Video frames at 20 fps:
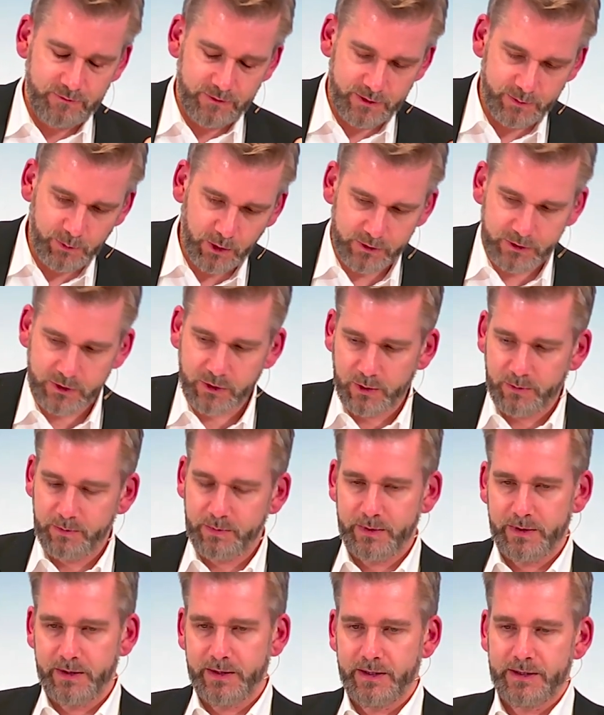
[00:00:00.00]
small
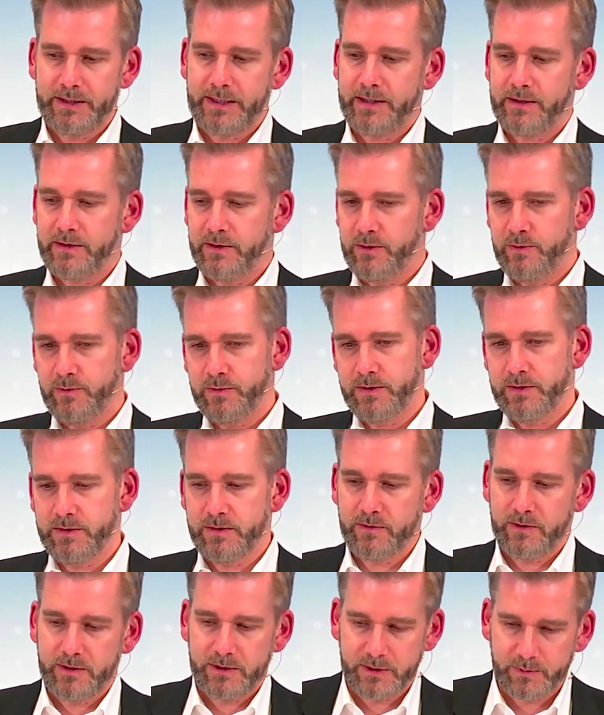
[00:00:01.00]
scope uh, data users
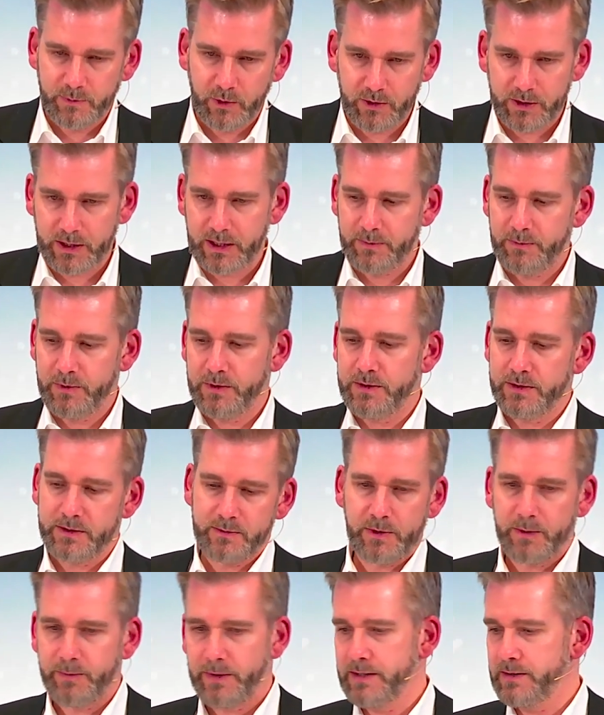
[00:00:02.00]
or small companies,
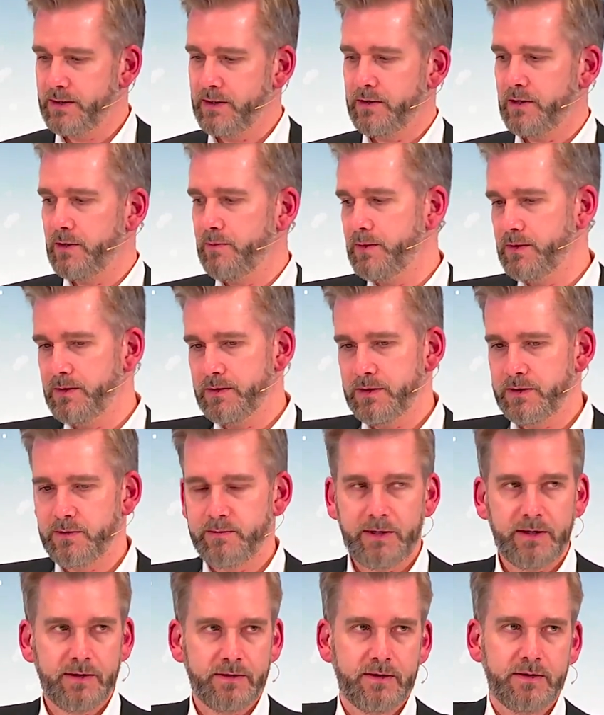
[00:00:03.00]
small buy side companies, as
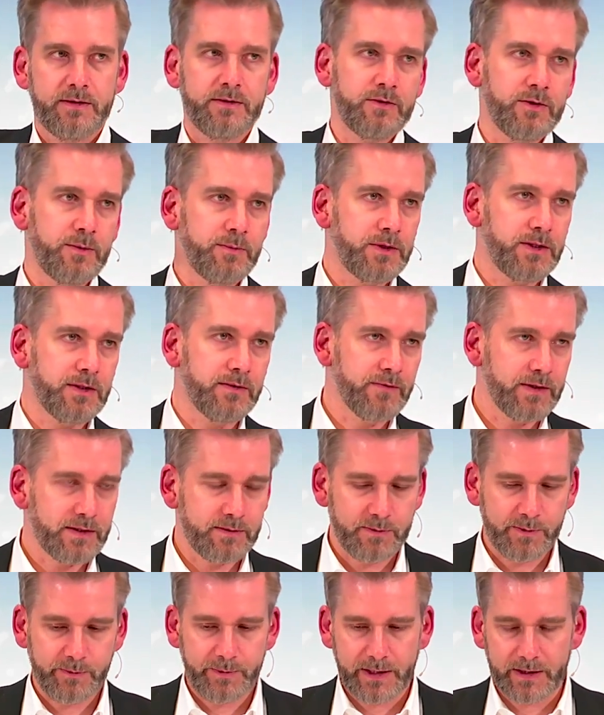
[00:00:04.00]
well as the top tier
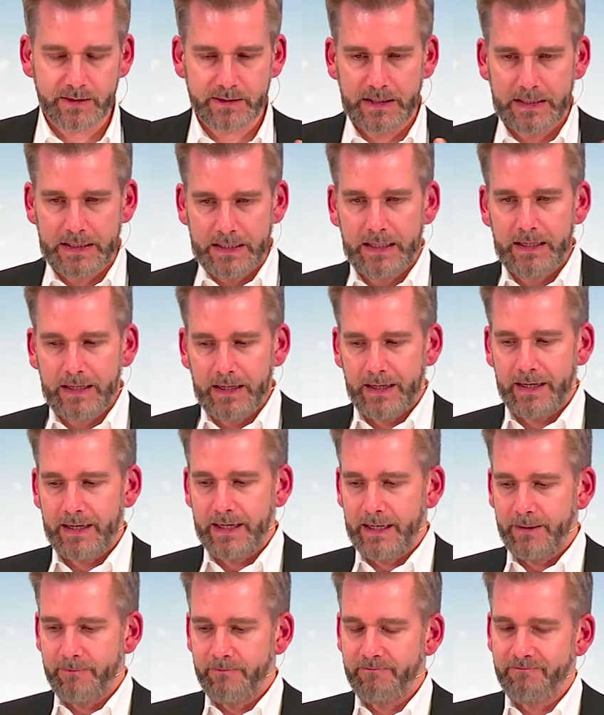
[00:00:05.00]
investment banks,
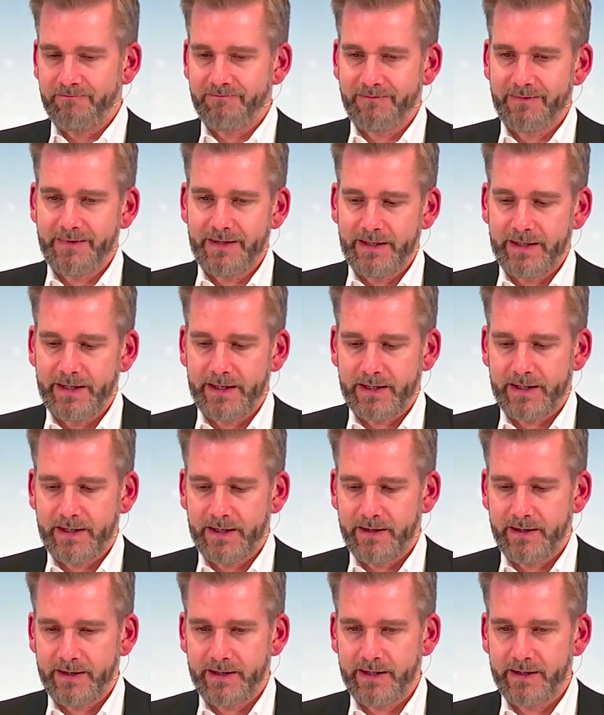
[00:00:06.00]
um, yeah,
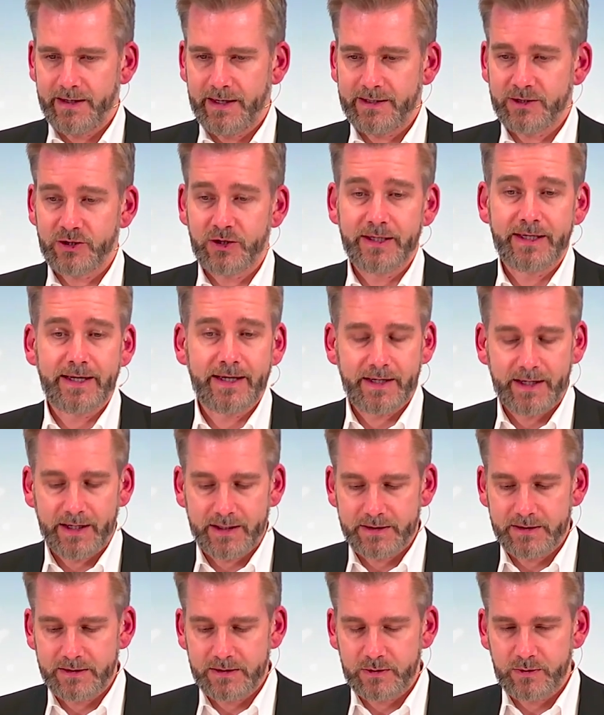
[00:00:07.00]
can can actually get
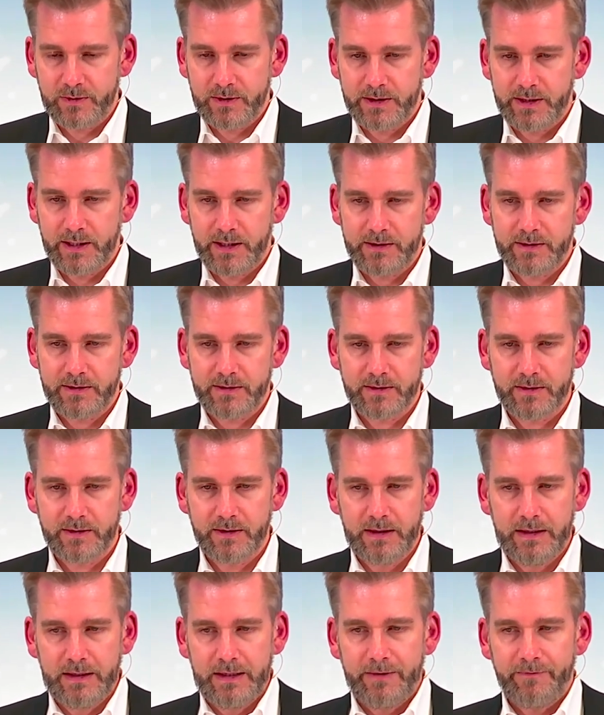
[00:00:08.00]
access to the data. No?
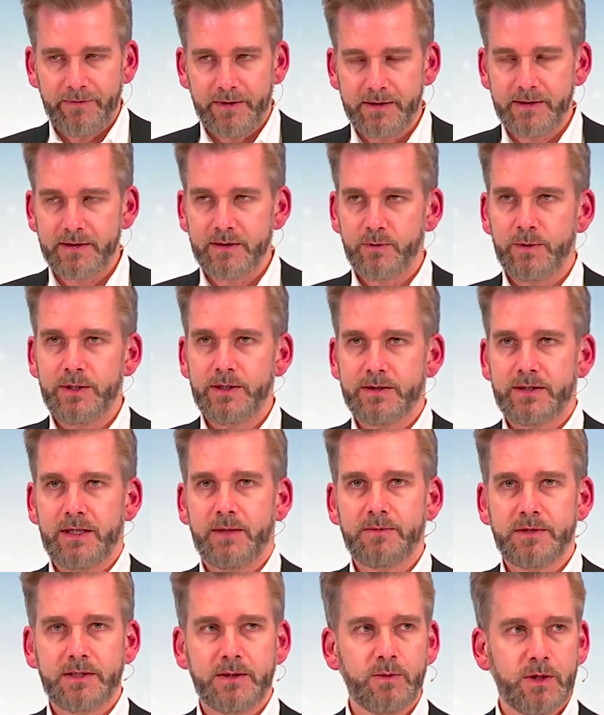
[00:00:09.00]
This is really
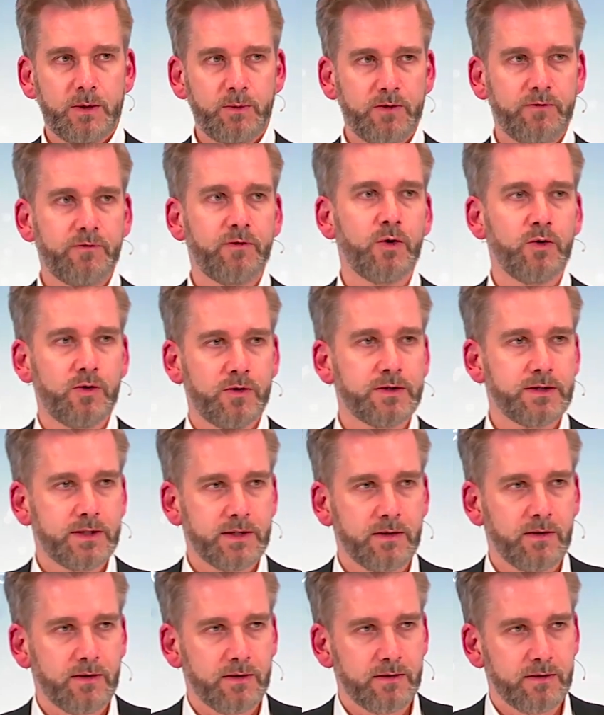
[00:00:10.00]
something where we're
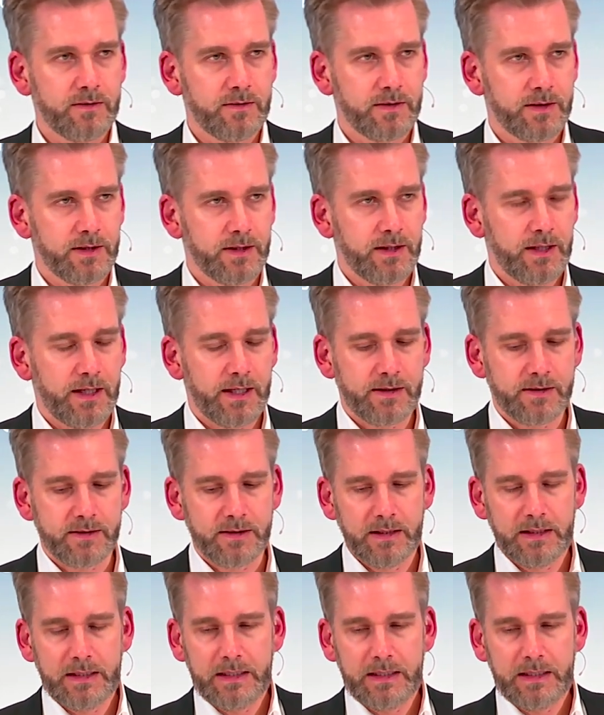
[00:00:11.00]
focusing on, no? and